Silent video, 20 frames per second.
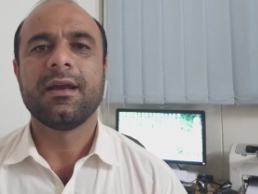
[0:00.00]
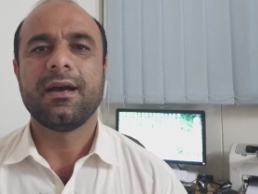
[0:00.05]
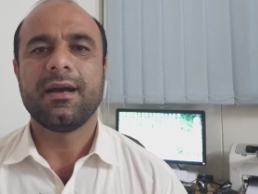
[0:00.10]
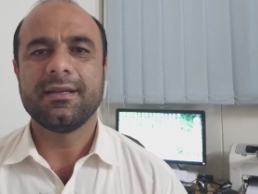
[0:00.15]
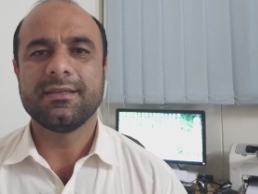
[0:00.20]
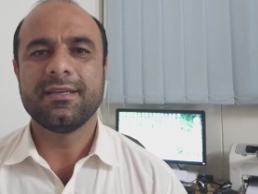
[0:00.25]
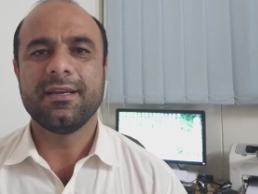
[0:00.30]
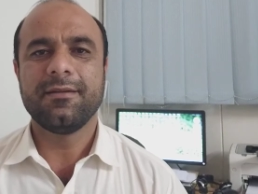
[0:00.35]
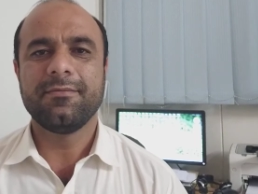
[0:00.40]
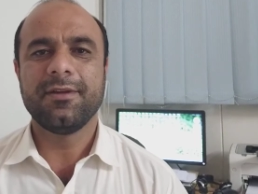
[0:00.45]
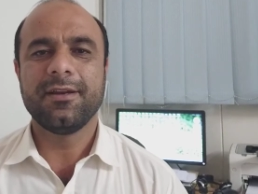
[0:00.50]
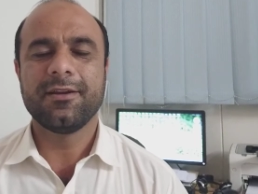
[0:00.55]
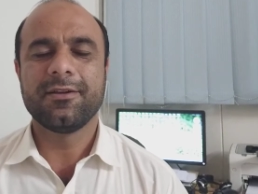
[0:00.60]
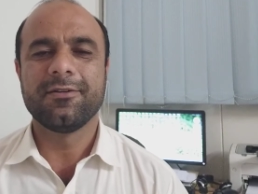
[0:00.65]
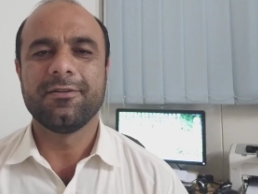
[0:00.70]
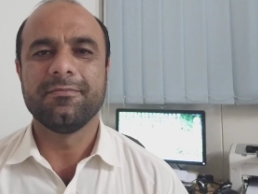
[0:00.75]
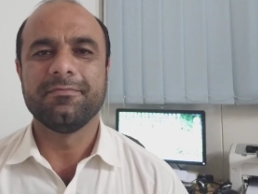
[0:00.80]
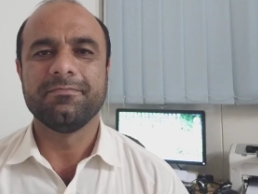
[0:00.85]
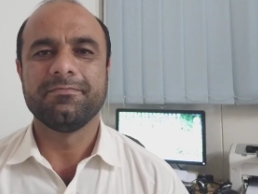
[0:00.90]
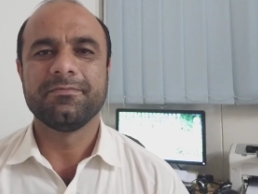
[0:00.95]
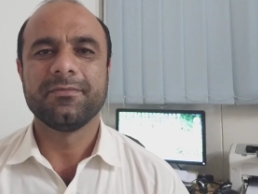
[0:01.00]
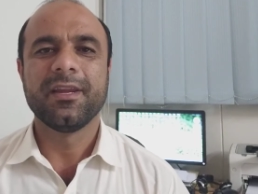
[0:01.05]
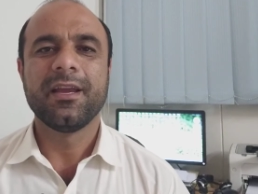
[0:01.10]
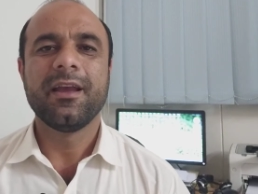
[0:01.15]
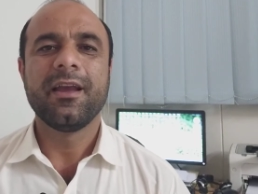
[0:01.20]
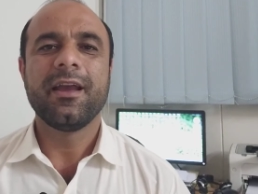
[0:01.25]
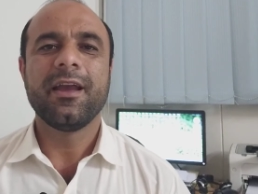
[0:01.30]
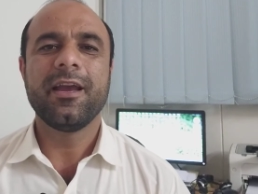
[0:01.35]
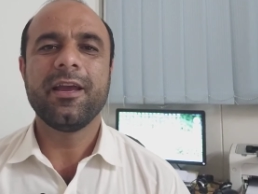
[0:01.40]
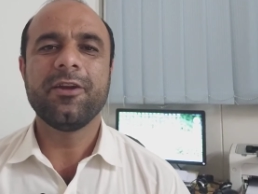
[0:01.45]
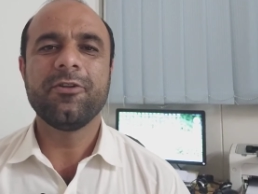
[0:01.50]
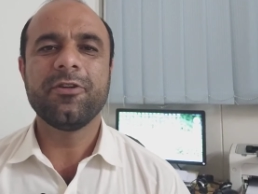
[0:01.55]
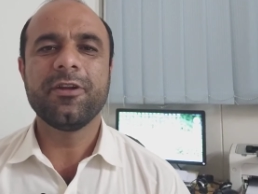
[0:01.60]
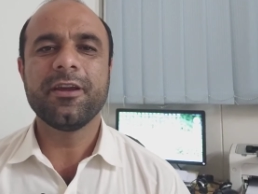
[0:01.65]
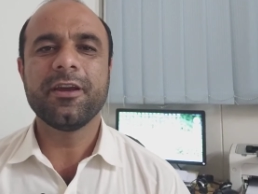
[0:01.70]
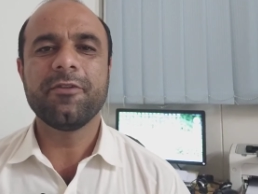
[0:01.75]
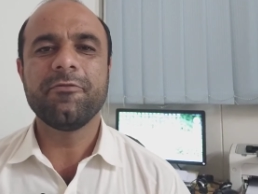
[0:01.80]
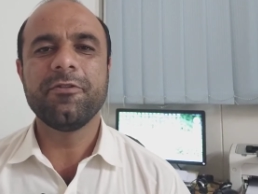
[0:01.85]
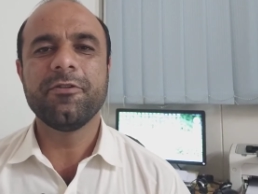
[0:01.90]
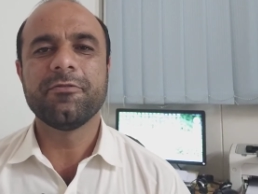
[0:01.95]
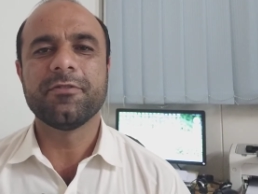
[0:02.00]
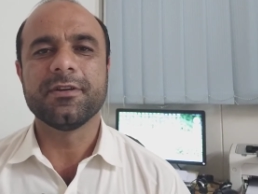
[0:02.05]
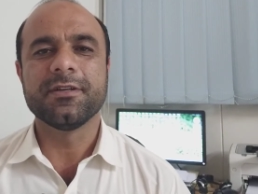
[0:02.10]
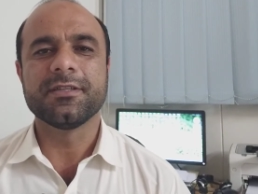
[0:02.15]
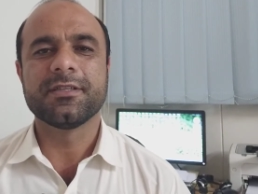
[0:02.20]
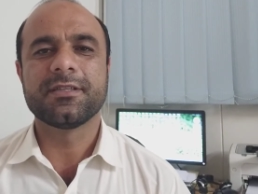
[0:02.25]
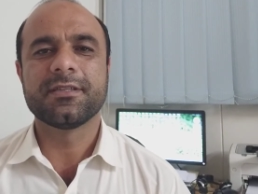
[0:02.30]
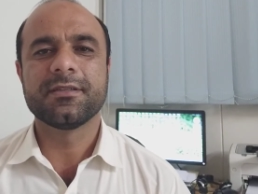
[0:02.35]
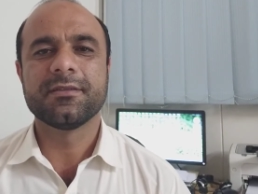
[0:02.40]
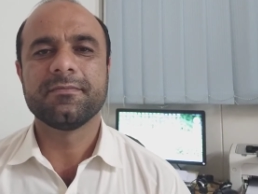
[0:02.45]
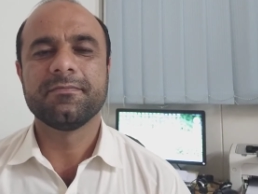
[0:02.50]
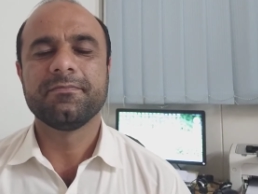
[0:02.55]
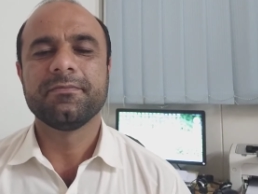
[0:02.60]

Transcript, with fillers: Assalamu alaikum. Hello dear viewers.